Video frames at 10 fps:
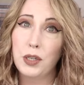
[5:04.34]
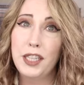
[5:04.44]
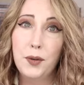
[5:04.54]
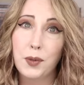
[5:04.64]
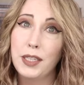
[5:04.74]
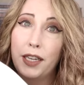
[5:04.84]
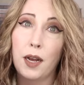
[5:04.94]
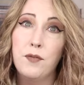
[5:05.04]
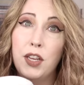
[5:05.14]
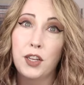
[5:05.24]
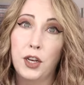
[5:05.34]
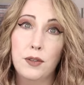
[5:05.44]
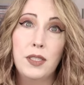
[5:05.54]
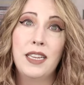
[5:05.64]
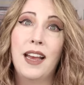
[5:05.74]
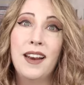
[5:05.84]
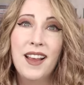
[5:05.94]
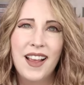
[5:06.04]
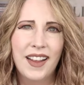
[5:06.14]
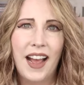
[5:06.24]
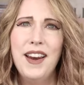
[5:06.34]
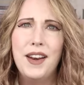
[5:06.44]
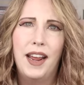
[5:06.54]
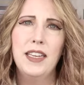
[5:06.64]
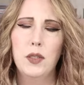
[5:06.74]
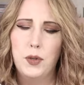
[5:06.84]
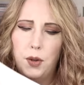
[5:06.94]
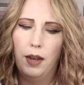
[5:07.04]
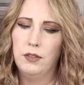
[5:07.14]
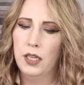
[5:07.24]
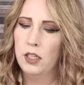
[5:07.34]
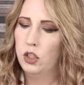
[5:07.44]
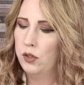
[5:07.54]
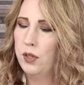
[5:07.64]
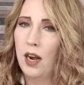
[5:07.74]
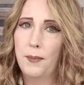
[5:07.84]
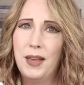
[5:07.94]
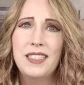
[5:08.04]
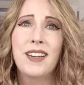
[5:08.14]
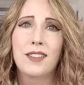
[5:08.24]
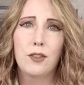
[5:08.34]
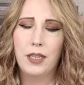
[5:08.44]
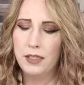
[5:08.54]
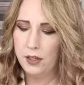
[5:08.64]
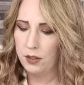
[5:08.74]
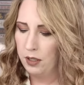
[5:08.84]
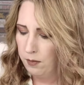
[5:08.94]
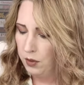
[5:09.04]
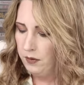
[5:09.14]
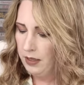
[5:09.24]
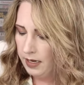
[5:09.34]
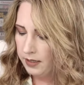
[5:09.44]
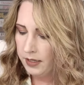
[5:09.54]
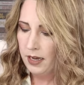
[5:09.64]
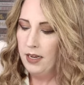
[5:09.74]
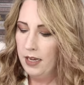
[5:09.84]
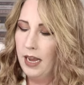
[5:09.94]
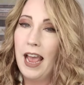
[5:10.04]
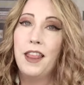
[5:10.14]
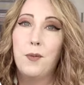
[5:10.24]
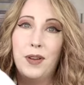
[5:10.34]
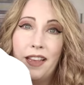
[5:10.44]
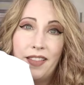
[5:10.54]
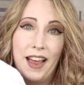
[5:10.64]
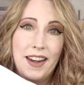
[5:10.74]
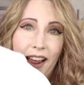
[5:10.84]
really, really comfy and cozy and kind of nice when you have tennis shoes on. It makes it a little easier to move in these. And then we get that